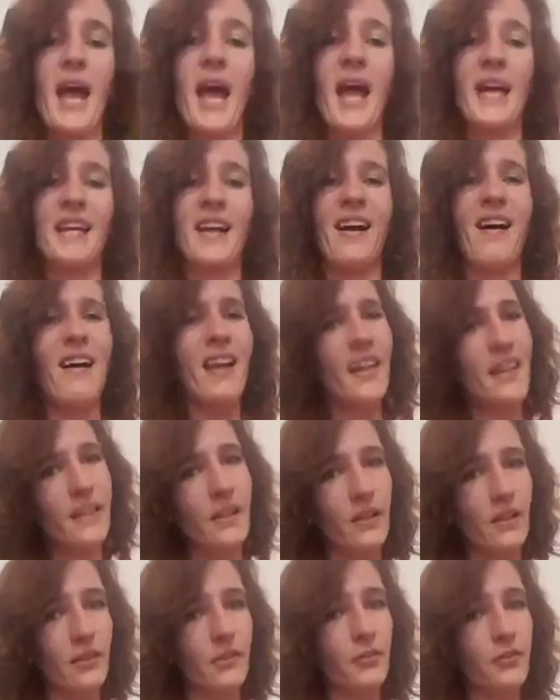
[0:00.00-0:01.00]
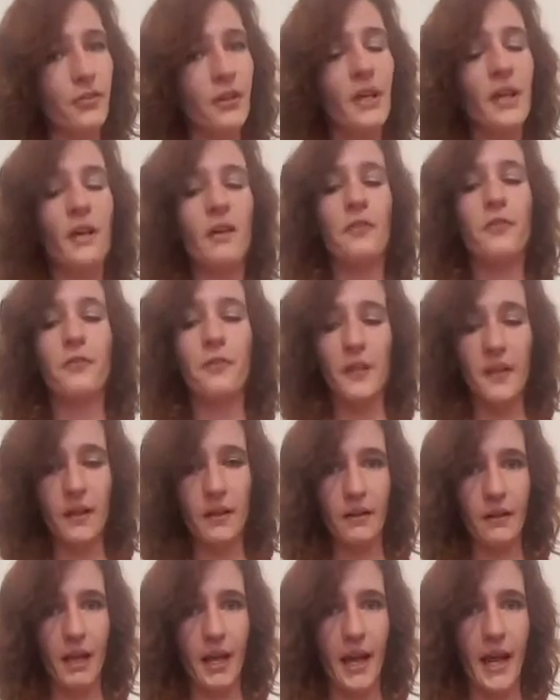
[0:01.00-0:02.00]
I kind of
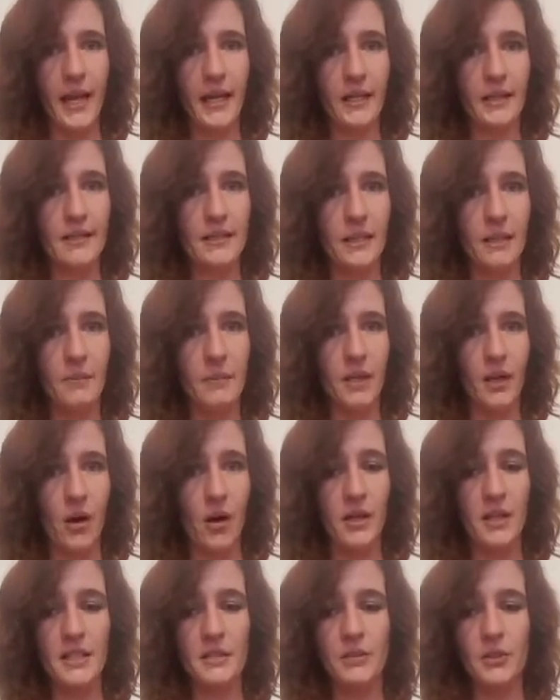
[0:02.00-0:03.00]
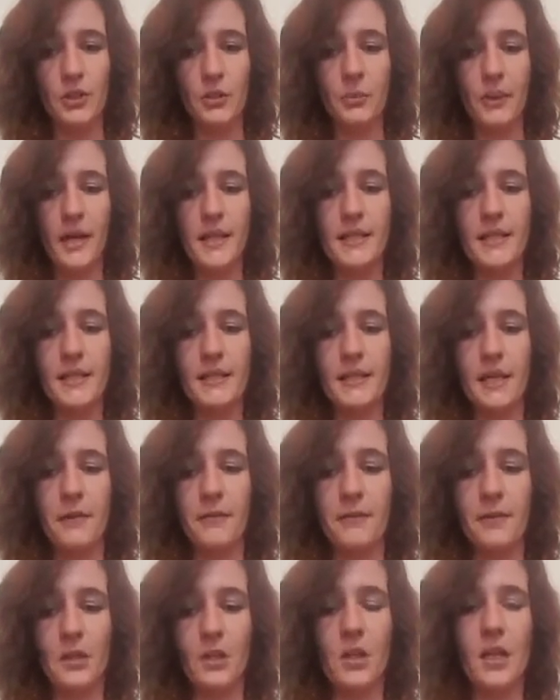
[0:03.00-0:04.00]
feel like, to be honest with you, Pisces, I
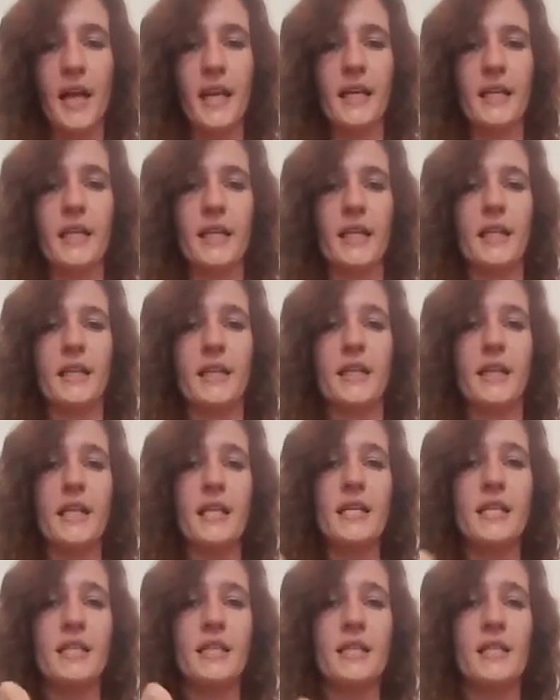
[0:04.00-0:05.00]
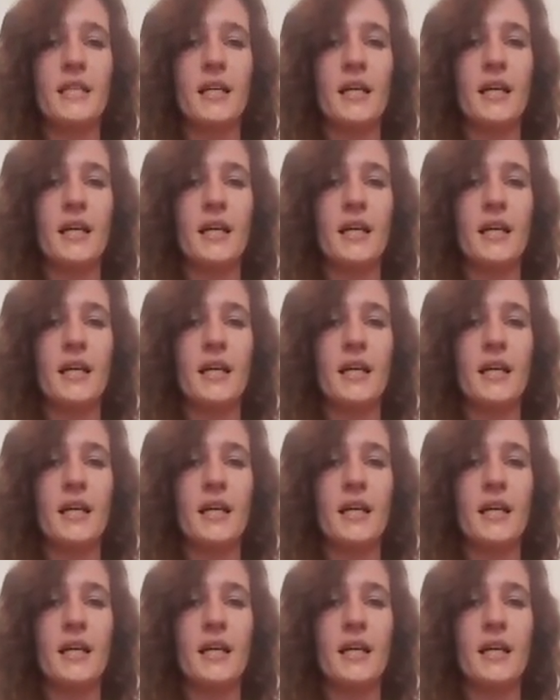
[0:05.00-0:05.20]
feel like that this